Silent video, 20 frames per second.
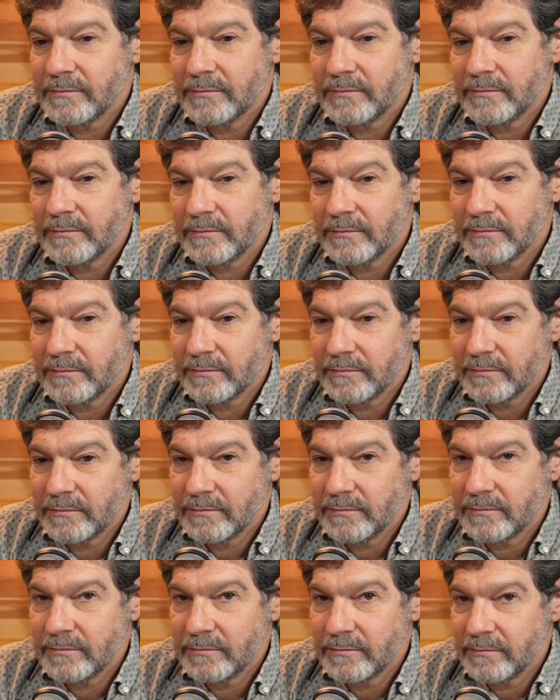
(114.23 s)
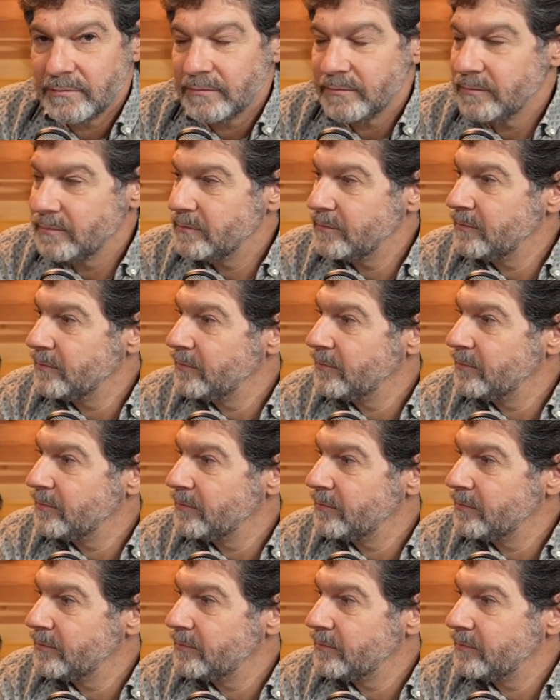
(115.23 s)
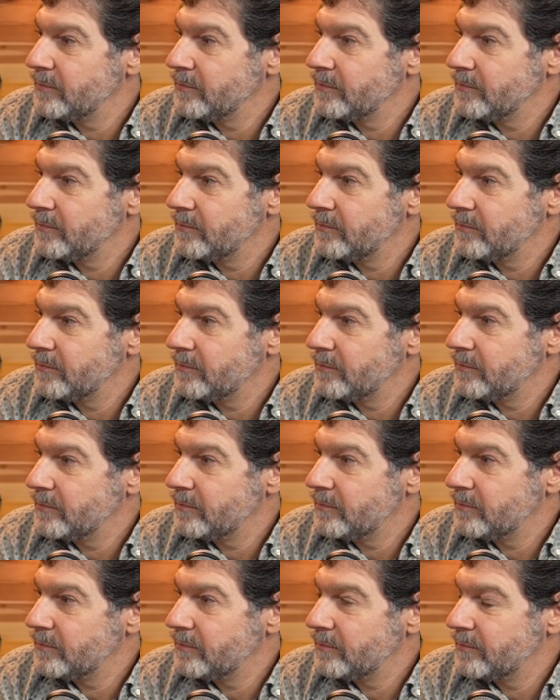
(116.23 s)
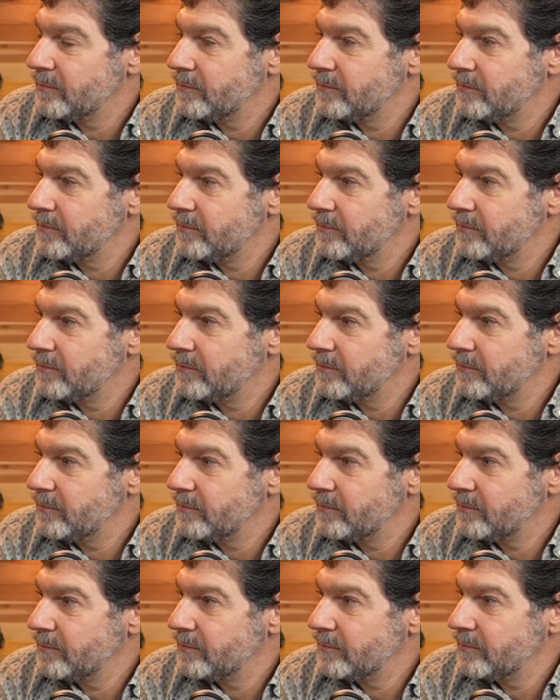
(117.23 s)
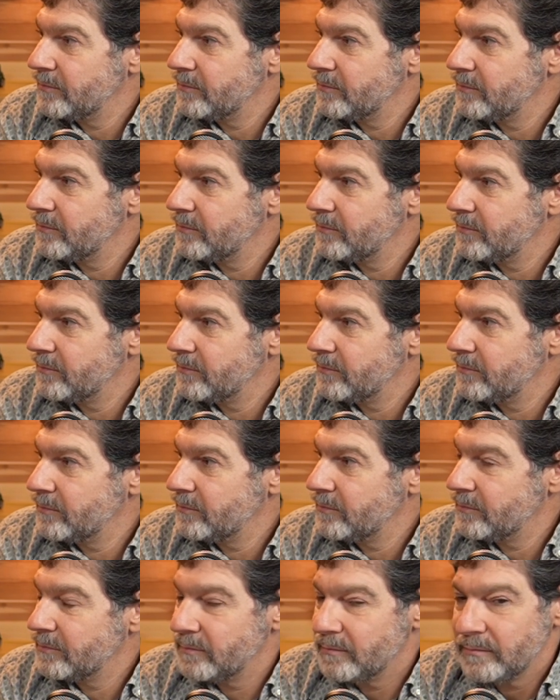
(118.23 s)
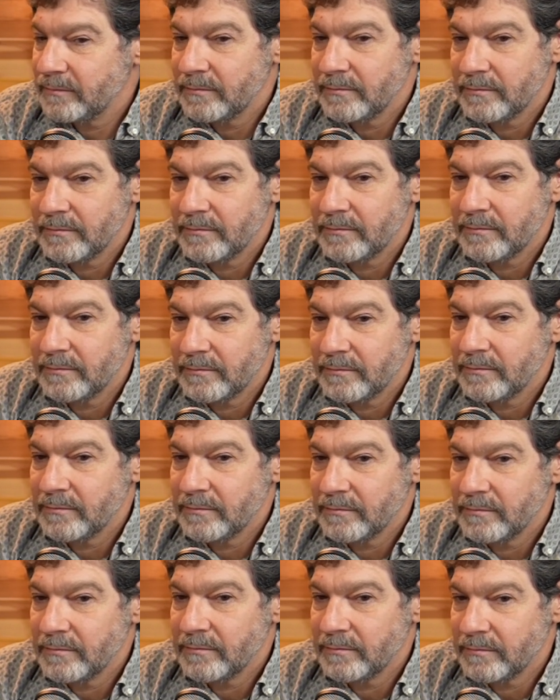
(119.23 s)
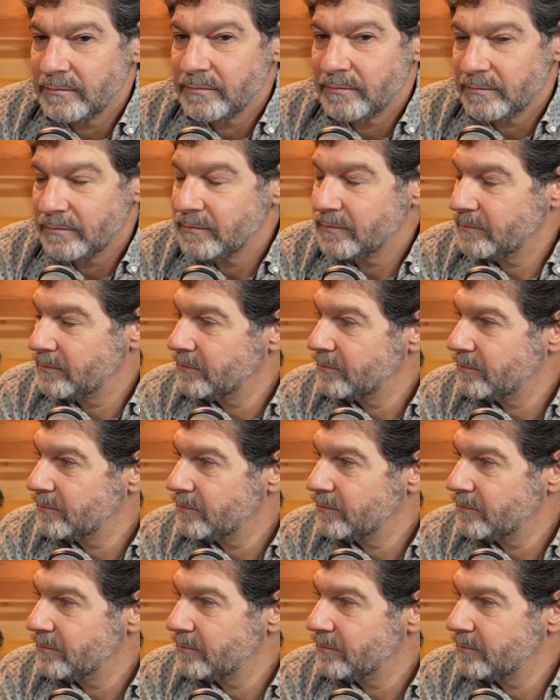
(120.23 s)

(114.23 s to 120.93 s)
This person isn't speaking.